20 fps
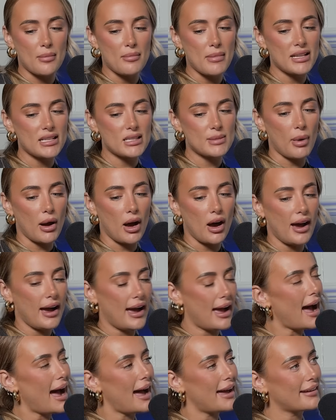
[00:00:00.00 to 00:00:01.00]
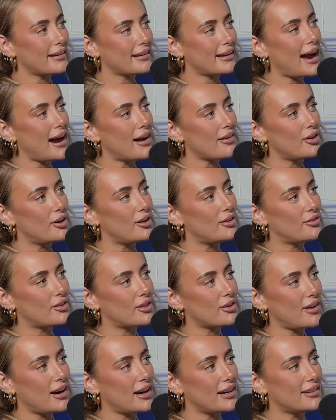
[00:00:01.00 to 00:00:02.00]
mince pie and a carrot for
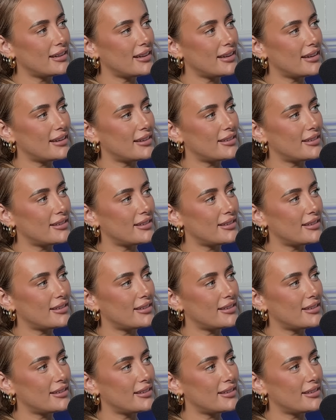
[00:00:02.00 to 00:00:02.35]
the reindeer.